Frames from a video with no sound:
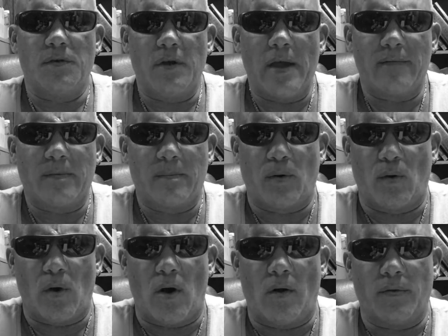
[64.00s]
you have to
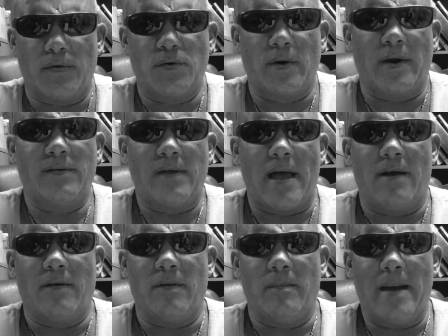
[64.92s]
pull all the tricks
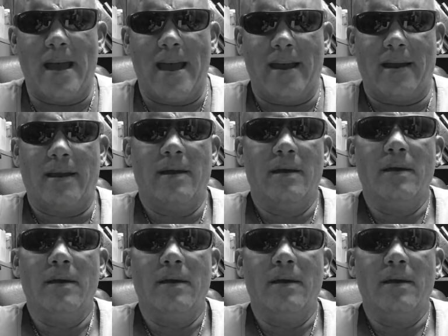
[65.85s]
out of the bag